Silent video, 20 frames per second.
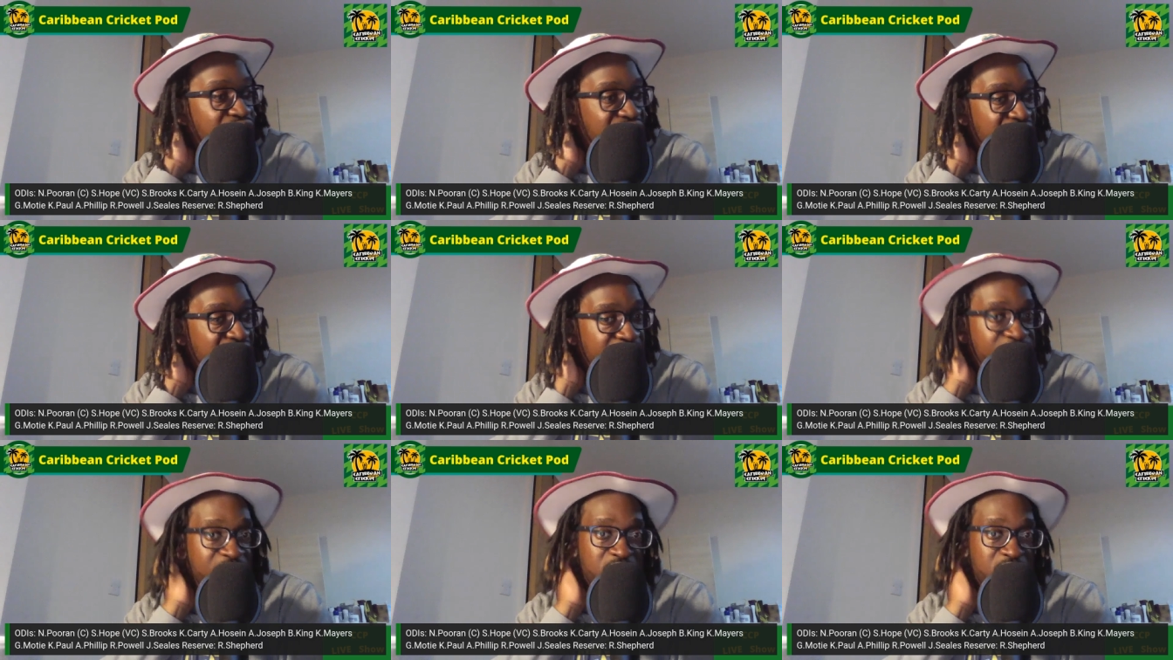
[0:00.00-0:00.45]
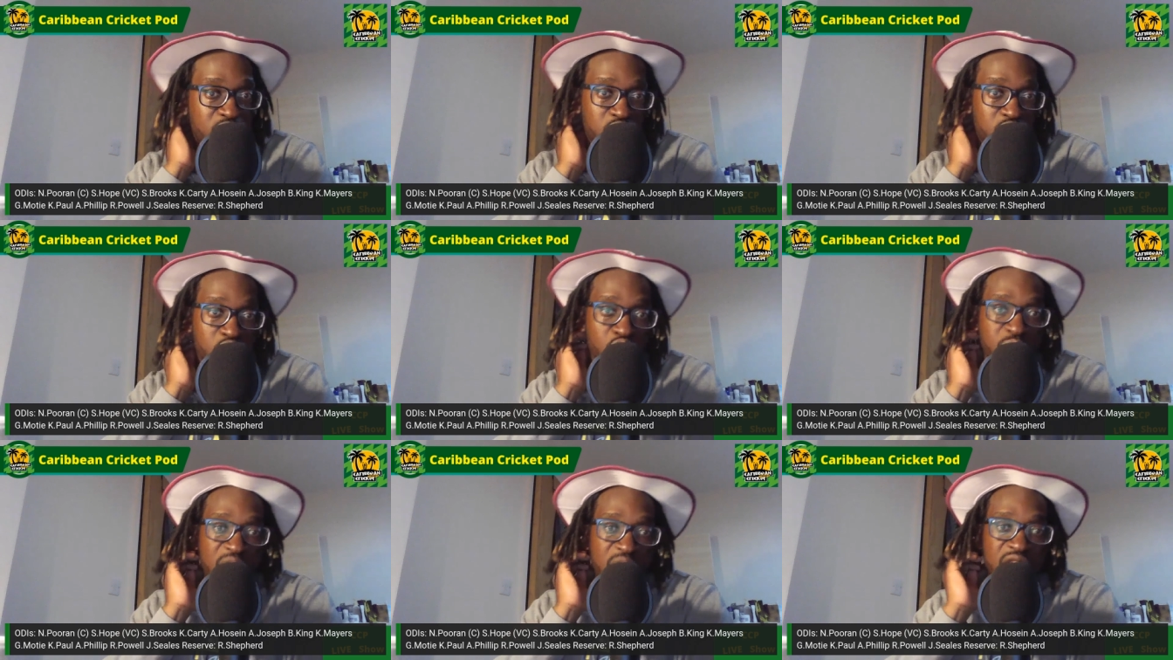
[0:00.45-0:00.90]
giving
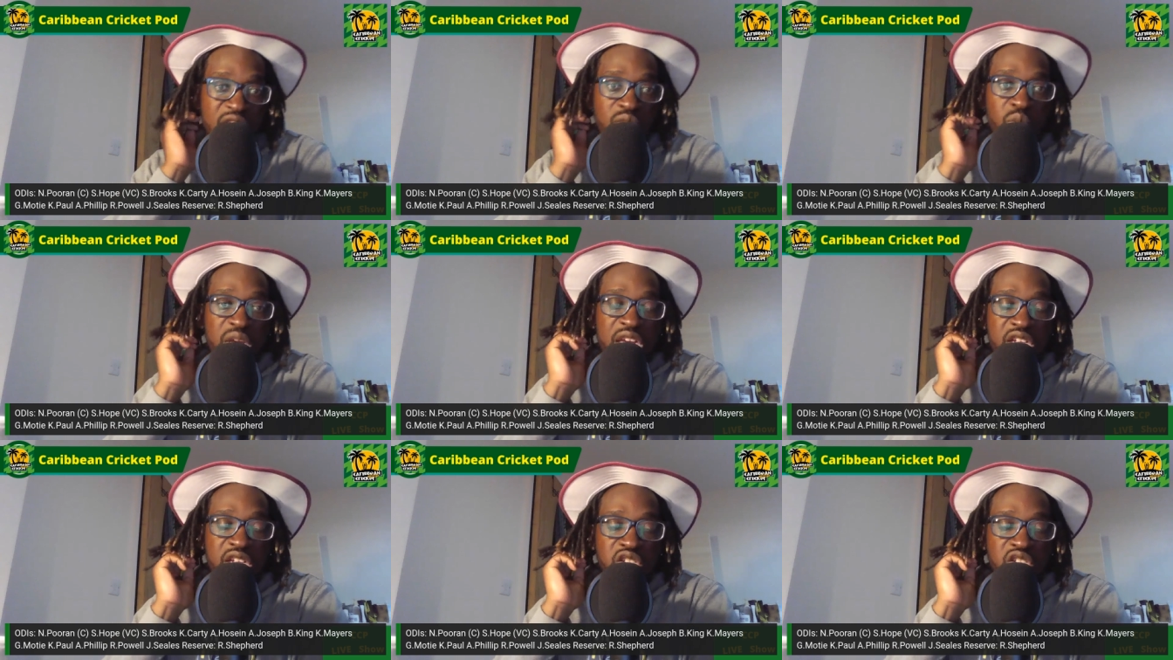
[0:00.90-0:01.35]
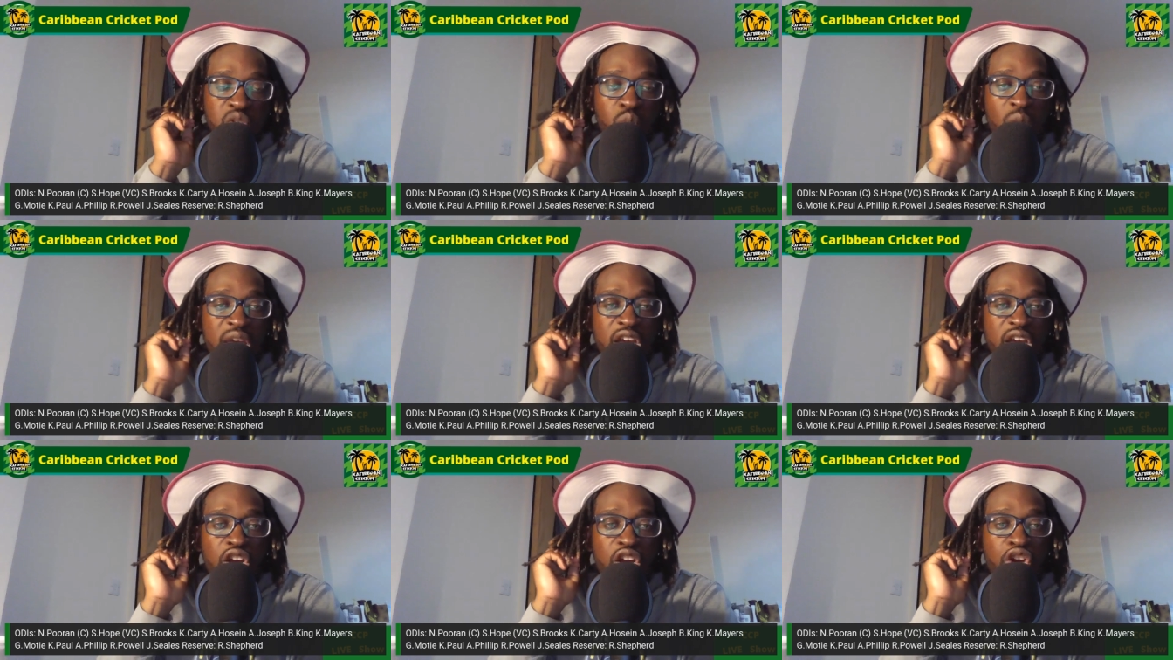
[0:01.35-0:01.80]
too many wickets
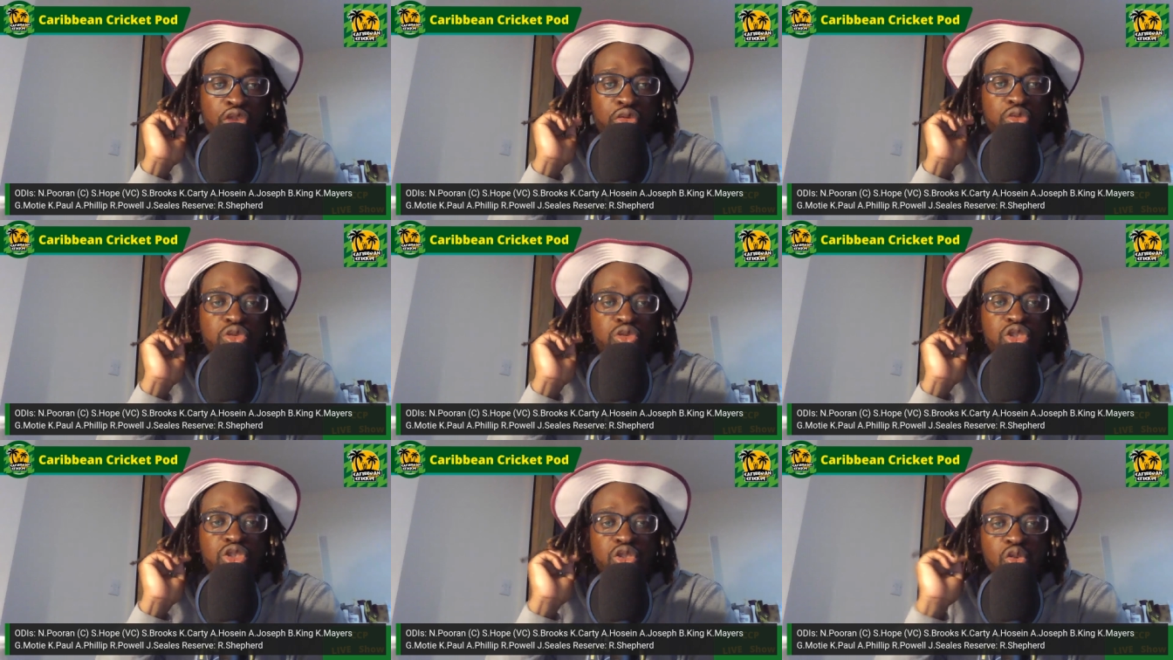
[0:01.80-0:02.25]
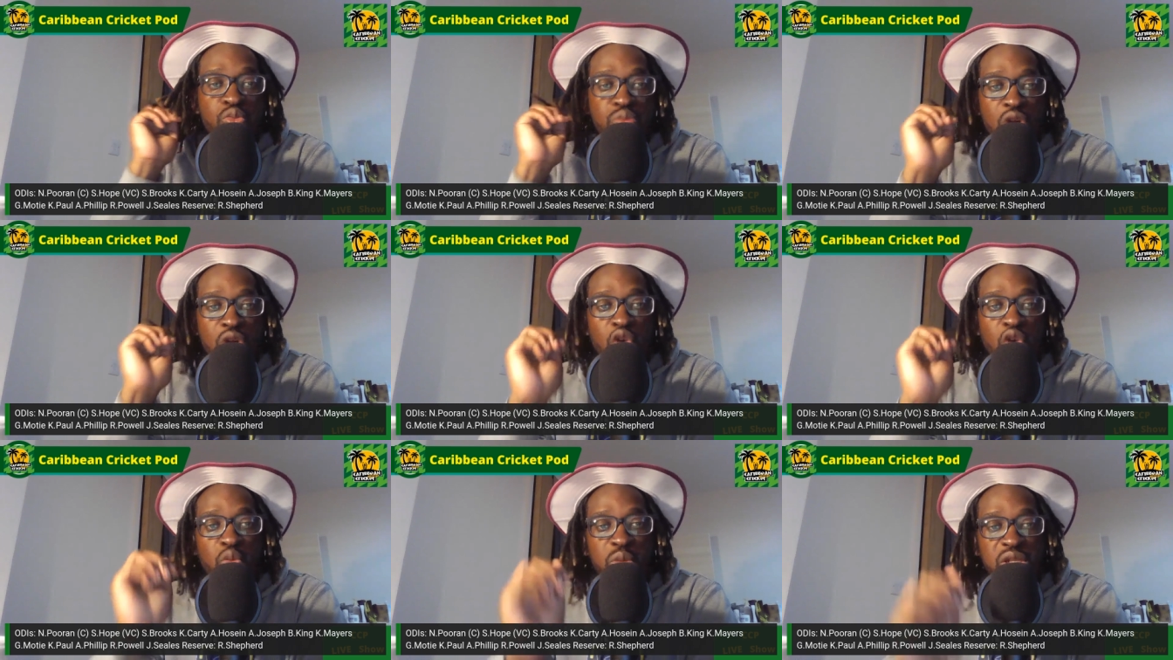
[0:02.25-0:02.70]
away at crucial
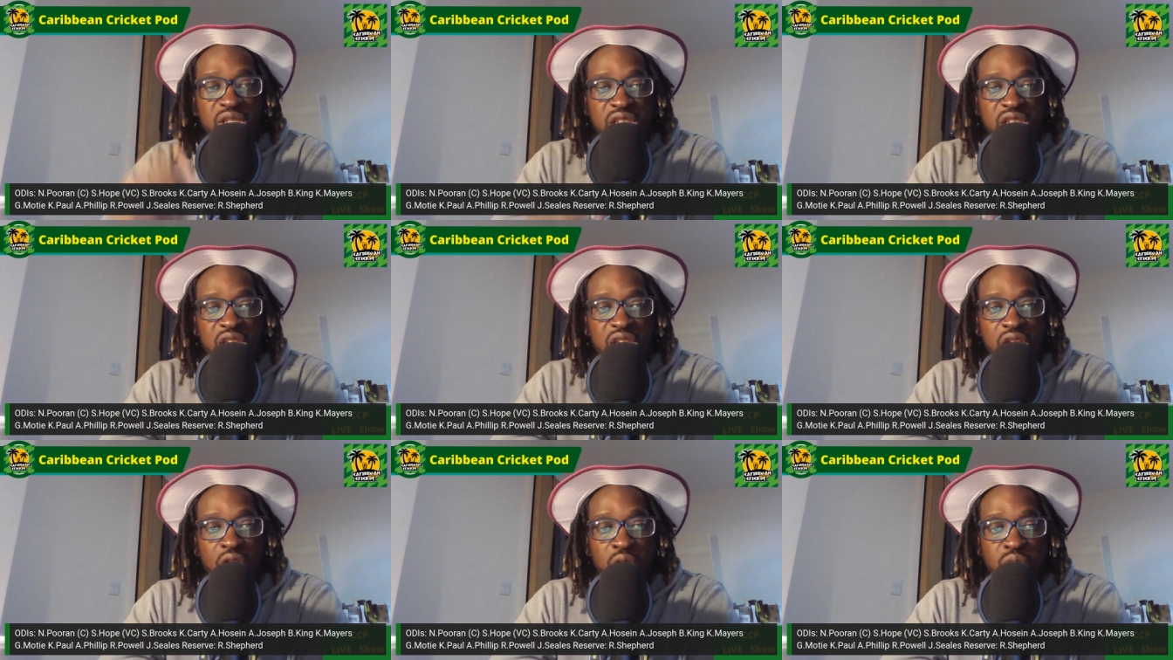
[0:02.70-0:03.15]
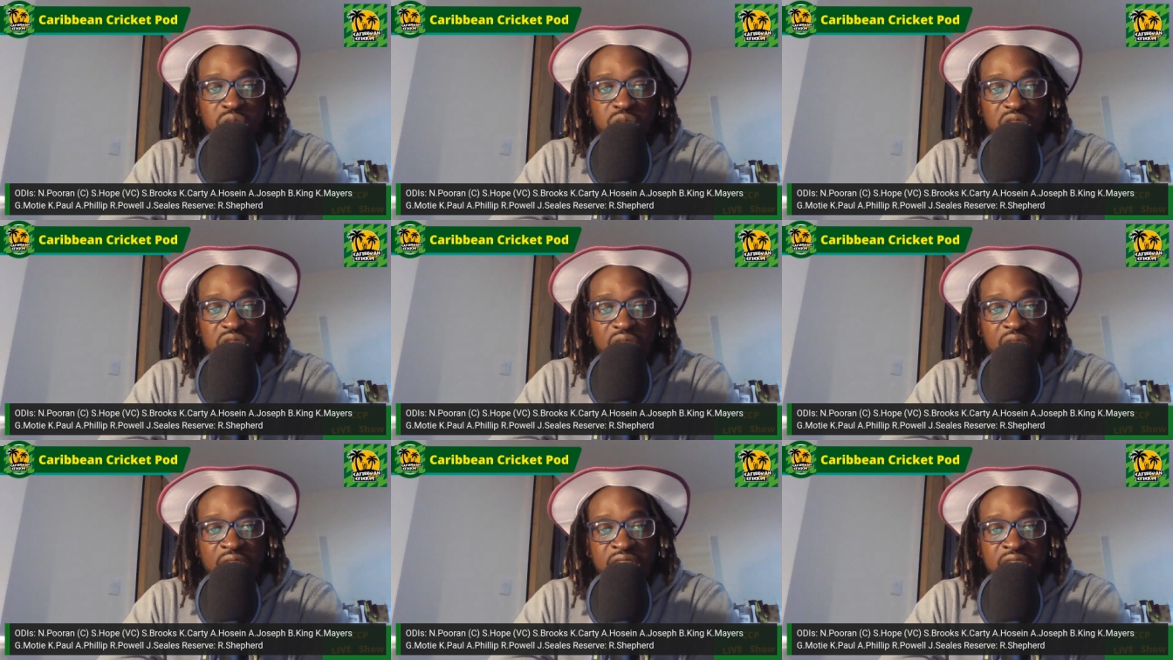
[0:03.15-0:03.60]
moments in
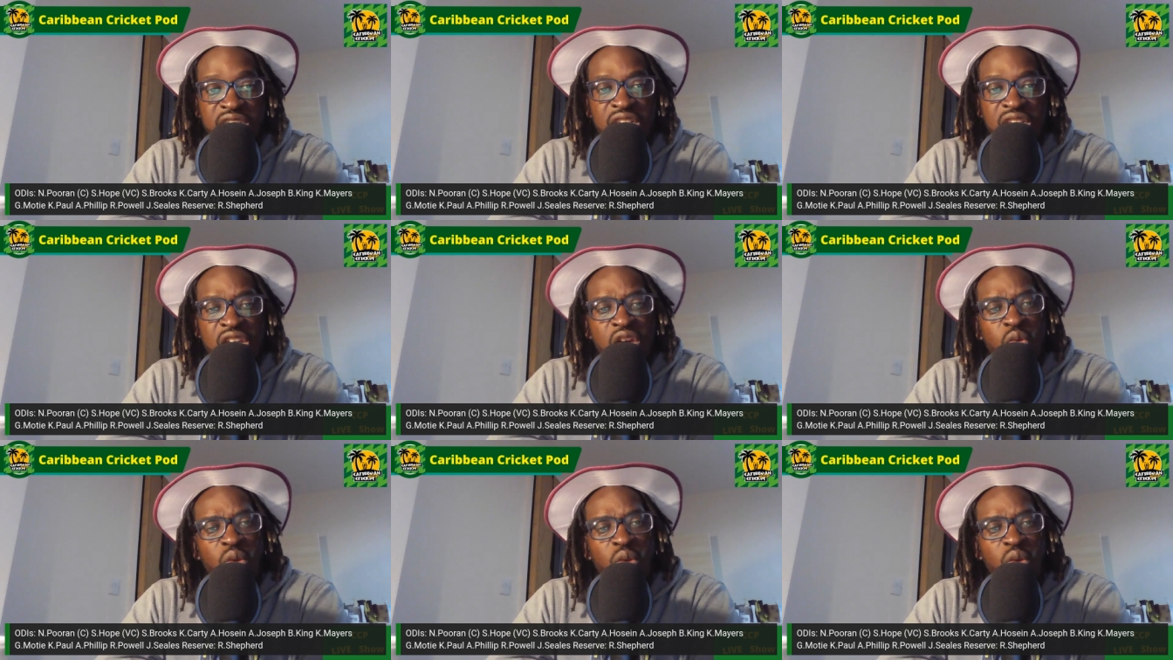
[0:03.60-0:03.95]
ODIs